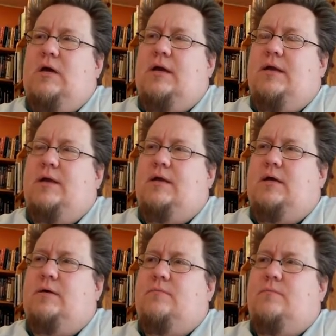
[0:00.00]
and
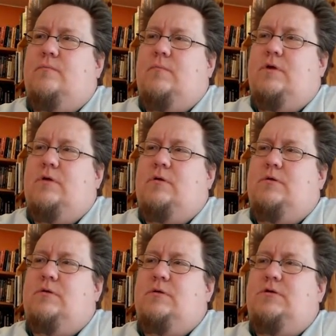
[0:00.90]

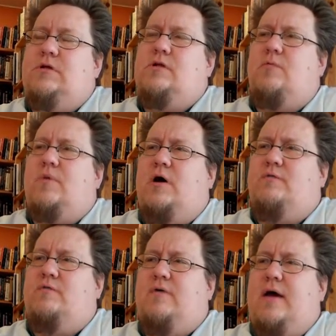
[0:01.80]
she's not part
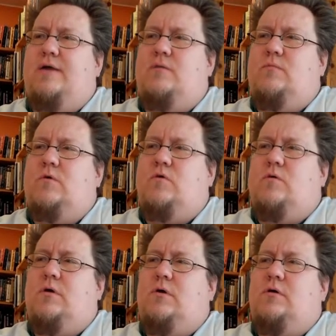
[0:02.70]
of the fandom
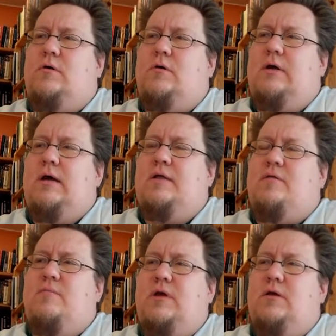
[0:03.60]
or
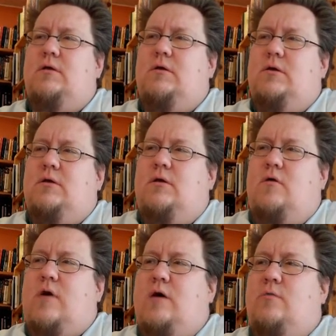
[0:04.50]
hasn't been
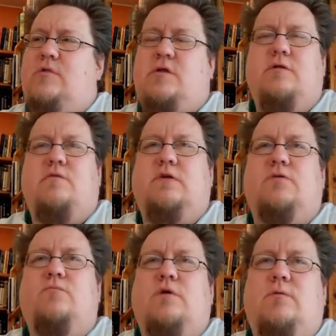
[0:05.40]
around with science
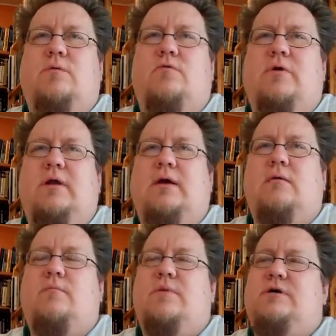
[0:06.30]
fiction people really,
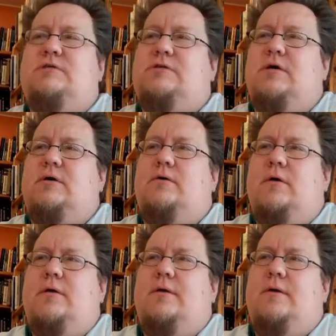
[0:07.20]
but
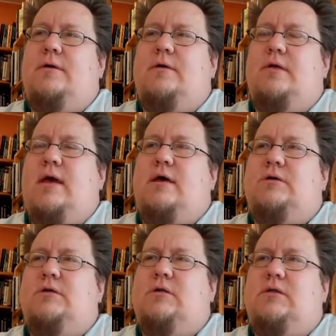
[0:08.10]
yeah,
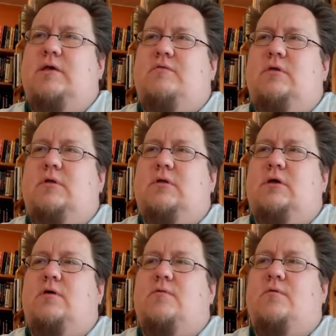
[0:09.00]
she's
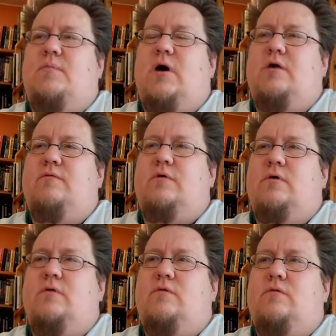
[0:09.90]
definitely the part of
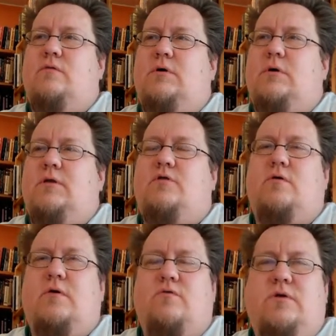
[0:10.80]
the
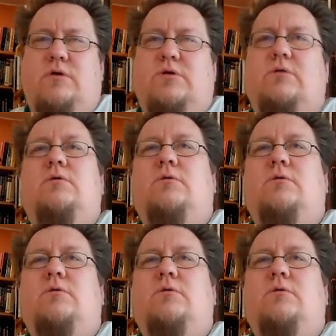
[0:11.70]
literary tradition